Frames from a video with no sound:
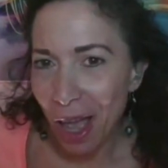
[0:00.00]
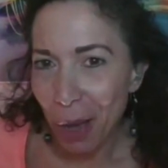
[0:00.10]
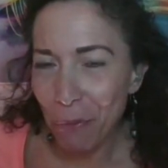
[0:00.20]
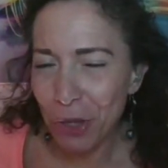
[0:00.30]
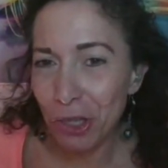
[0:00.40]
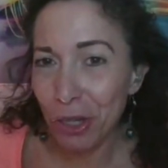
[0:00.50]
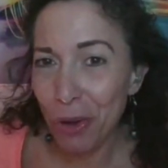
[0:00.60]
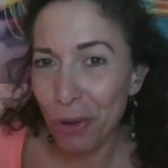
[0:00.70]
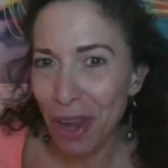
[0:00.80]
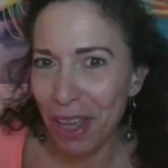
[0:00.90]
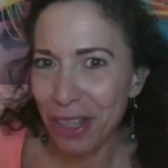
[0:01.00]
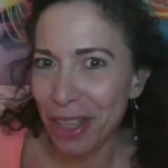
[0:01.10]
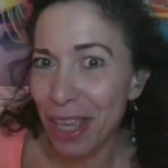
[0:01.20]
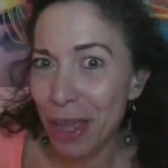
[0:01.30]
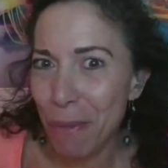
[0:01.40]
I'm officially known as
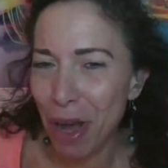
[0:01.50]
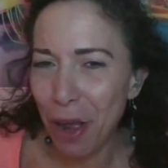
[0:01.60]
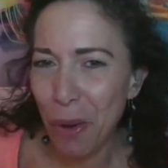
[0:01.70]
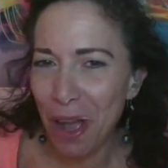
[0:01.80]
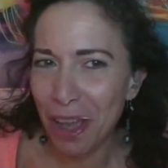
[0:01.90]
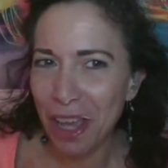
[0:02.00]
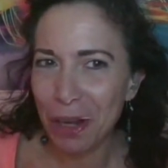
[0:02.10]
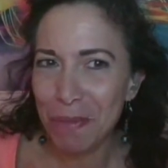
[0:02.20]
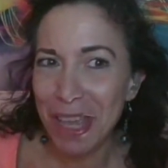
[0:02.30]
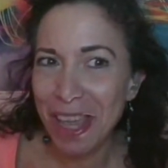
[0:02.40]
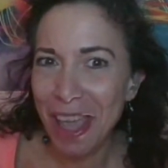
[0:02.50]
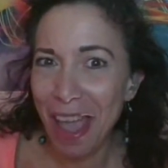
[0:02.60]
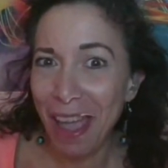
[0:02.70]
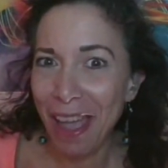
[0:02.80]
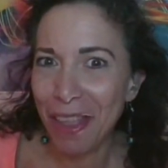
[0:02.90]
the Biohack NP
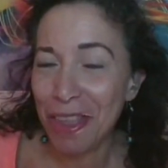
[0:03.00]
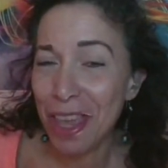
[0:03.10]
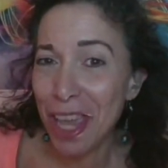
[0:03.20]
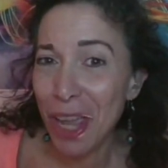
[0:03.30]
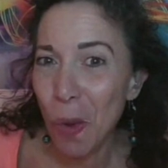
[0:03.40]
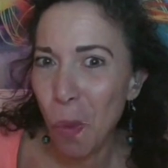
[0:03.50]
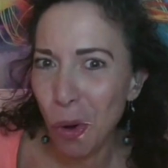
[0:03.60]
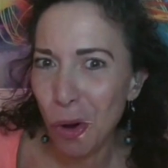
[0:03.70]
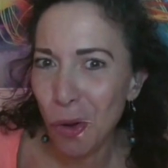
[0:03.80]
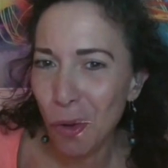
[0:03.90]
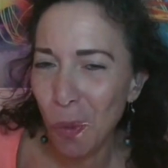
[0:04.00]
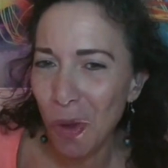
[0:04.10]
and the world